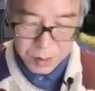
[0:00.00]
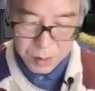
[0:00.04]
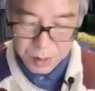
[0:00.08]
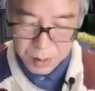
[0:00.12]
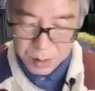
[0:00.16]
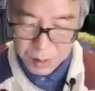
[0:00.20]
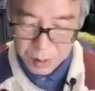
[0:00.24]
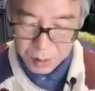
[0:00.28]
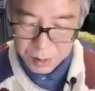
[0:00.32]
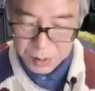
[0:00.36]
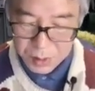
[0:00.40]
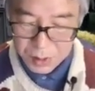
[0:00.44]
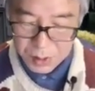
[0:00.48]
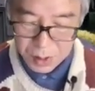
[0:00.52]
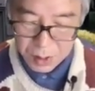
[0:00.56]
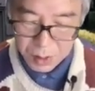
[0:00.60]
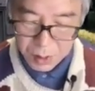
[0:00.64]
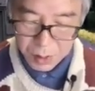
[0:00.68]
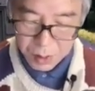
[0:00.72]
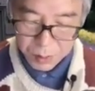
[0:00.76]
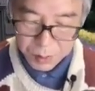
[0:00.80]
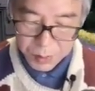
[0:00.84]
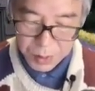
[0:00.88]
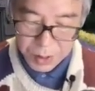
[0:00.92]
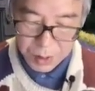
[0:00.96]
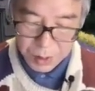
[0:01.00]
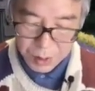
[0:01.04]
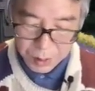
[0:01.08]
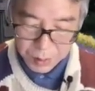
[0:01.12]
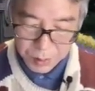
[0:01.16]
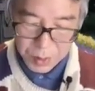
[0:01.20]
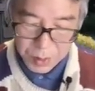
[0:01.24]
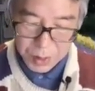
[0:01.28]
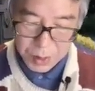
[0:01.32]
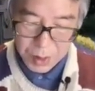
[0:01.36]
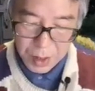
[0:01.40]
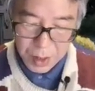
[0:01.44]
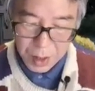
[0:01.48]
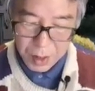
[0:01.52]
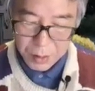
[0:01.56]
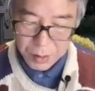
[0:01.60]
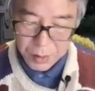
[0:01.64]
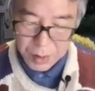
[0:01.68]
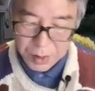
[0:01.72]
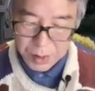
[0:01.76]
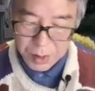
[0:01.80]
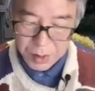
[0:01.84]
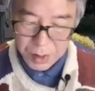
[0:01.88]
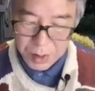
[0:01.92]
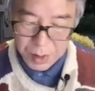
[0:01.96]
non-single beta, but
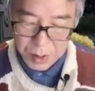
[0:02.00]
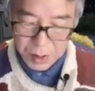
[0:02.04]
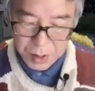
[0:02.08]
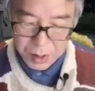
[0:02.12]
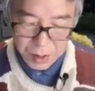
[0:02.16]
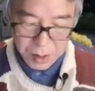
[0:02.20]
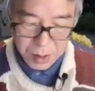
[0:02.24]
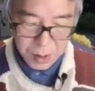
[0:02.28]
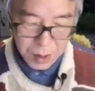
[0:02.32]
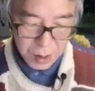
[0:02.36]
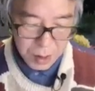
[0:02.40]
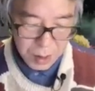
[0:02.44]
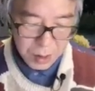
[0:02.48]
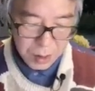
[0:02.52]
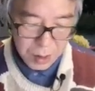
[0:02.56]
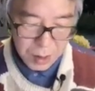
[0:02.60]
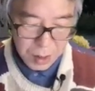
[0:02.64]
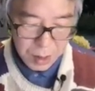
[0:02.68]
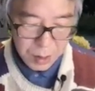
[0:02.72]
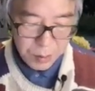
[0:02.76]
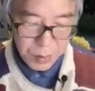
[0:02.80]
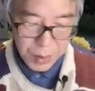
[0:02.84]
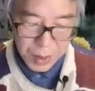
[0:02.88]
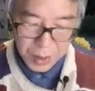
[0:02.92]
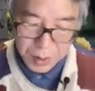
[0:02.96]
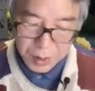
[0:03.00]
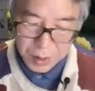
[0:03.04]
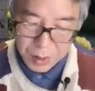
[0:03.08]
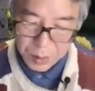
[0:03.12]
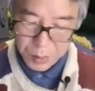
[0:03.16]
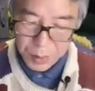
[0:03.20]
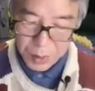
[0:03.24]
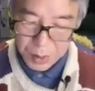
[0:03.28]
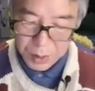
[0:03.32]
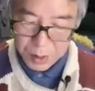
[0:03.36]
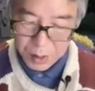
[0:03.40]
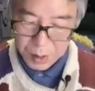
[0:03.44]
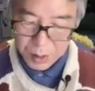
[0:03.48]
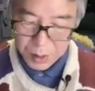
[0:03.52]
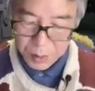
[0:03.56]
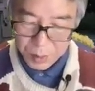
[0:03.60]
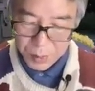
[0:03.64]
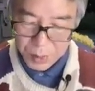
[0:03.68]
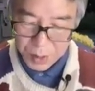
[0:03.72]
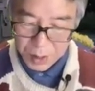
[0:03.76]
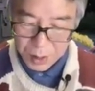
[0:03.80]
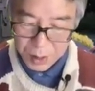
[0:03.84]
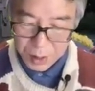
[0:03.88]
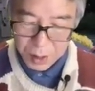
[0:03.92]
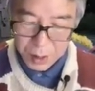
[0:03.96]
with this heat path dependent
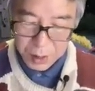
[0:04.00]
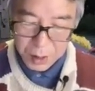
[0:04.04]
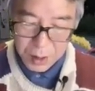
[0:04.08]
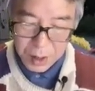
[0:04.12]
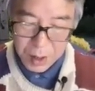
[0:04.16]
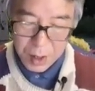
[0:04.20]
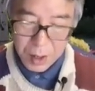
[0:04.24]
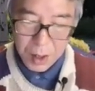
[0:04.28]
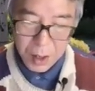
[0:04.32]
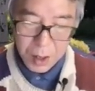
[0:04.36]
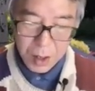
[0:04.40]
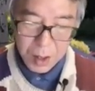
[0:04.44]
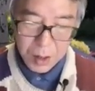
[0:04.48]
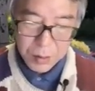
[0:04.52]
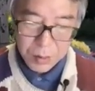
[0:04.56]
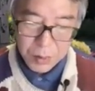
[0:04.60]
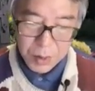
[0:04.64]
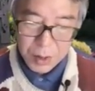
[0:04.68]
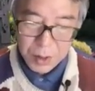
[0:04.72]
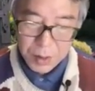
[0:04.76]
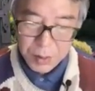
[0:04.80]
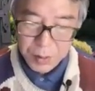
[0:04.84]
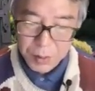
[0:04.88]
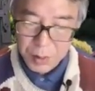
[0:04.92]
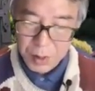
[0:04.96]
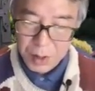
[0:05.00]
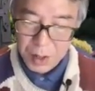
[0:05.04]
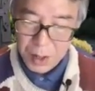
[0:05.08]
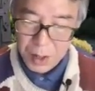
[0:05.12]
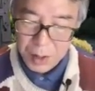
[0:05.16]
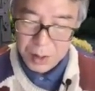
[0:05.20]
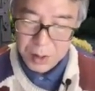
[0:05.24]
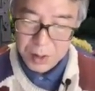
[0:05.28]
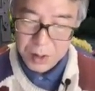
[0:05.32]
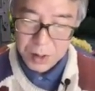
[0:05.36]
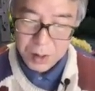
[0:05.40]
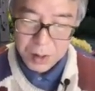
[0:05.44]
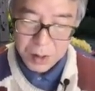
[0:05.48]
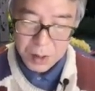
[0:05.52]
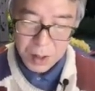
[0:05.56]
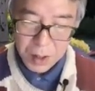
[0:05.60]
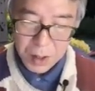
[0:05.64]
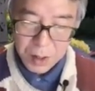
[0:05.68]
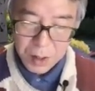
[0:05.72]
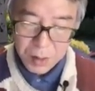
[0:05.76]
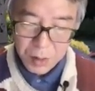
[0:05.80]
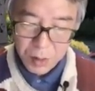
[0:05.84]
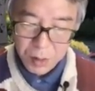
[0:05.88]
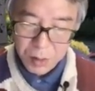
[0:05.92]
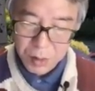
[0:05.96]
beta, we get a
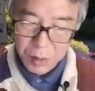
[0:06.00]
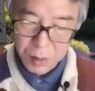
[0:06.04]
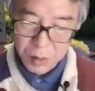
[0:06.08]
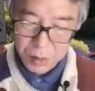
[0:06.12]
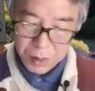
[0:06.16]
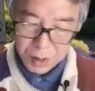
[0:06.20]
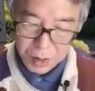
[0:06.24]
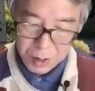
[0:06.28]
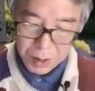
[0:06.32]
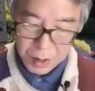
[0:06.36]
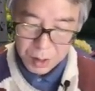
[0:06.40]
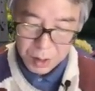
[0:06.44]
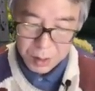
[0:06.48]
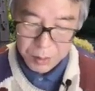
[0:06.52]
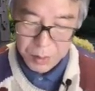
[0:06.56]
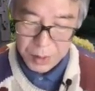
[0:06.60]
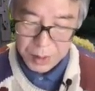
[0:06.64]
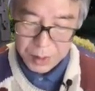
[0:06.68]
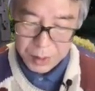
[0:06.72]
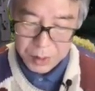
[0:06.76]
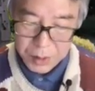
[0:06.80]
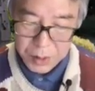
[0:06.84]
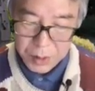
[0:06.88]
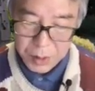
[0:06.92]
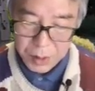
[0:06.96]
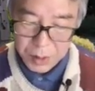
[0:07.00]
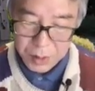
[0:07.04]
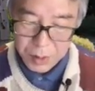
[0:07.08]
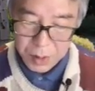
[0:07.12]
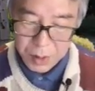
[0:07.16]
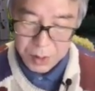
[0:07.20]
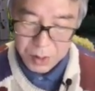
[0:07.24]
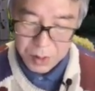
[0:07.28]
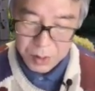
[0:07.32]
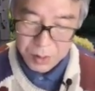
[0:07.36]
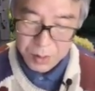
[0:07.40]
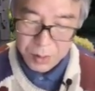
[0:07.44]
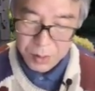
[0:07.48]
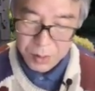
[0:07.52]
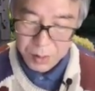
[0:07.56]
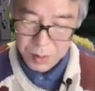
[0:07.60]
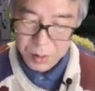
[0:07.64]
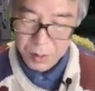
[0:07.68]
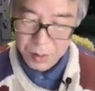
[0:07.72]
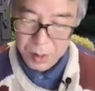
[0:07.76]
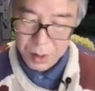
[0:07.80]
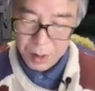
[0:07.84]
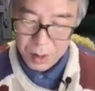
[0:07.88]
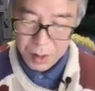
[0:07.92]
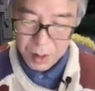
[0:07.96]
local detail balance condition.
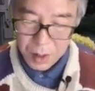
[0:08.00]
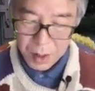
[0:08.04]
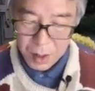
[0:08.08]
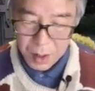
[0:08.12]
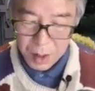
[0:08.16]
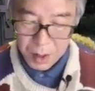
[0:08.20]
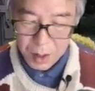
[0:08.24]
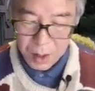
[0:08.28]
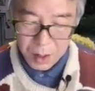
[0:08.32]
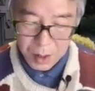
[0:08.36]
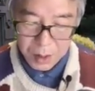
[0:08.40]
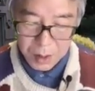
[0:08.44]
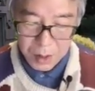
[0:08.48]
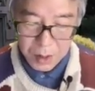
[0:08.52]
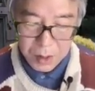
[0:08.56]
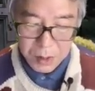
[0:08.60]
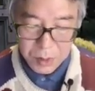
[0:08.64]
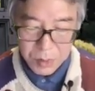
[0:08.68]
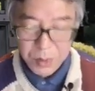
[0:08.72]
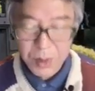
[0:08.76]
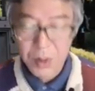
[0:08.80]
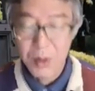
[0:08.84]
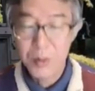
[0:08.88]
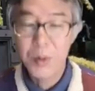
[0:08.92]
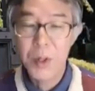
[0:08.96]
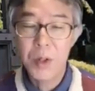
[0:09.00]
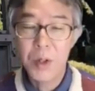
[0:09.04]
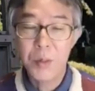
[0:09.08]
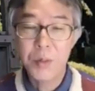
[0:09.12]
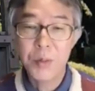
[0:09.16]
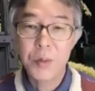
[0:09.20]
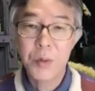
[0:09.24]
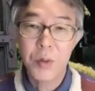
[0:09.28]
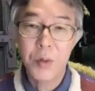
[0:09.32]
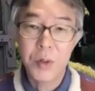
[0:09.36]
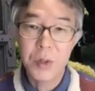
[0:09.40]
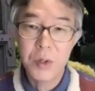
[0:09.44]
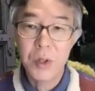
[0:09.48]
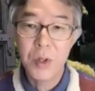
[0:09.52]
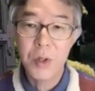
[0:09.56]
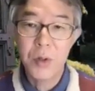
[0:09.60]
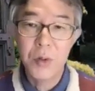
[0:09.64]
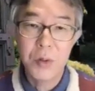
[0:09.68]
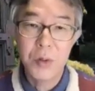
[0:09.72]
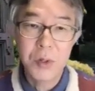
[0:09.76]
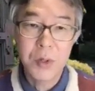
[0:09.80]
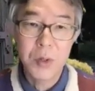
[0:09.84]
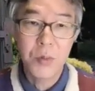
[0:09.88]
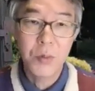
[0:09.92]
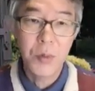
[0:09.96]
Okay. And this will be of course
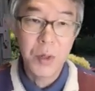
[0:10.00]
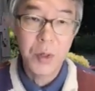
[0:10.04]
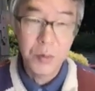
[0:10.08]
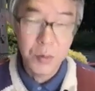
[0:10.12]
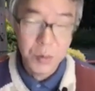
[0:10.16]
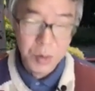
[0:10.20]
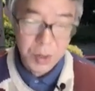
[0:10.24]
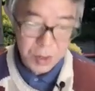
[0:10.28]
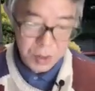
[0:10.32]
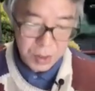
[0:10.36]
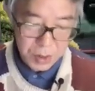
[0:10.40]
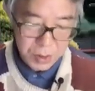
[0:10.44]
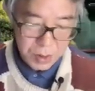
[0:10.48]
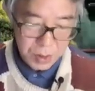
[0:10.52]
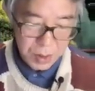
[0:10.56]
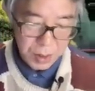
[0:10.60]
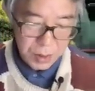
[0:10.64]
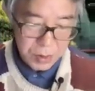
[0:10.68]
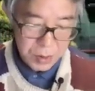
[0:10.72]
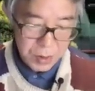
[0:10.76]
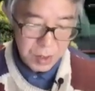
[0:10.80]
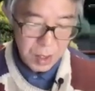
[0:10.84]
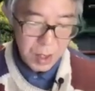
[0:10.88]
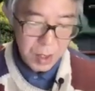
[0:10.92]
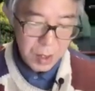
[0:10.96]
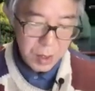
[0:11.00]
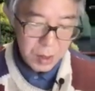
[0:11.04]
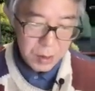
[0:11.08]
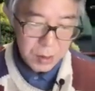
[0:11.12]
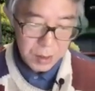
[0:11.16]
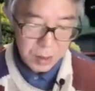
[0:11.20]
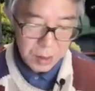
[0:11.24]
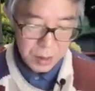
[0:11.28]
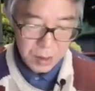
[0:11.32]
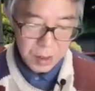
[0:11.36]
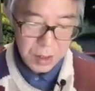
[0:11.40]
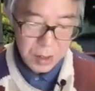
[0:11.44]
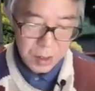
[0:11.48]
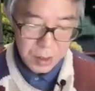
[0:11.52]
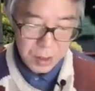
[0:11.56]
used when we discuss like